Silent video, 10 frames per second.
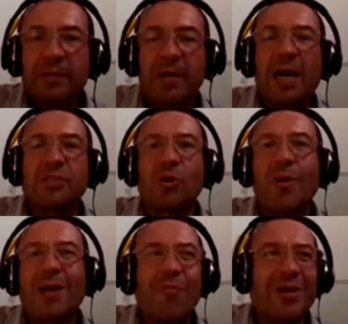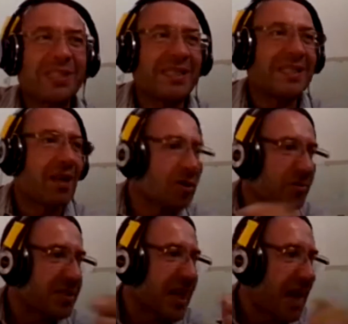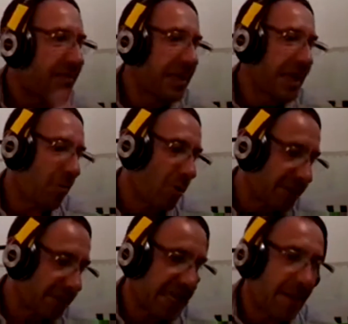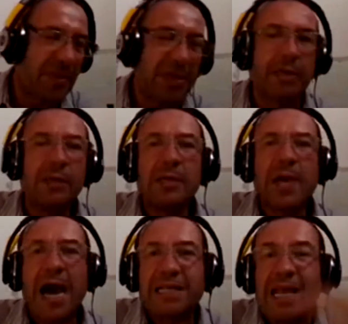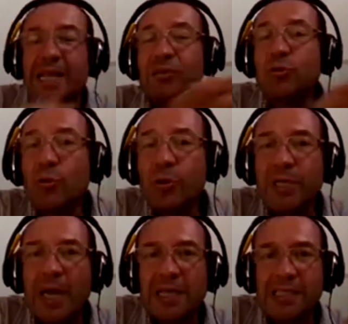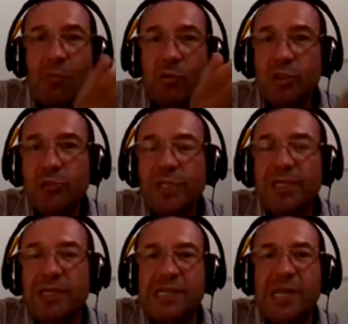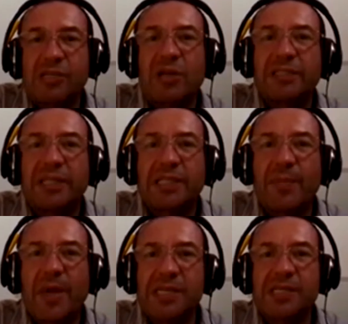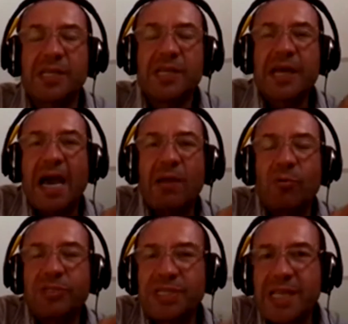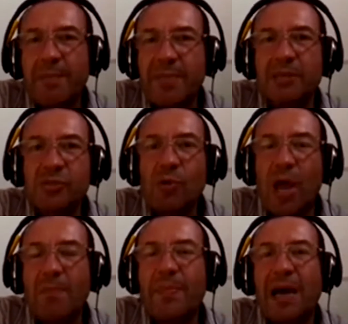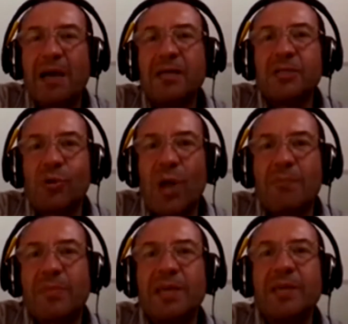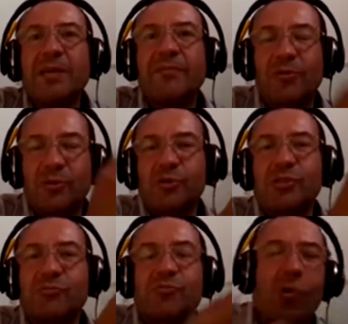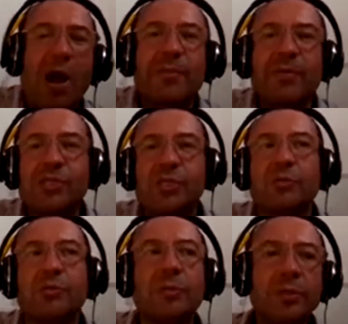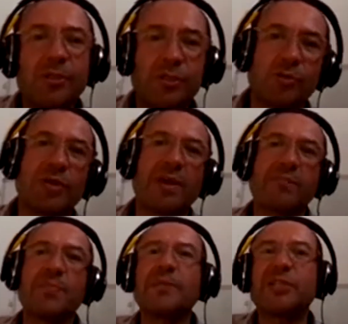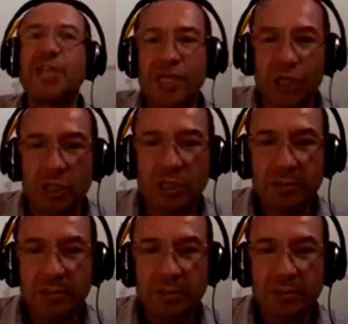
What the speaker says: And so I wasted a lot of time, and I wanted something, as I was doing in transactional databases, I wanted something to help me from user requirements to the implementation.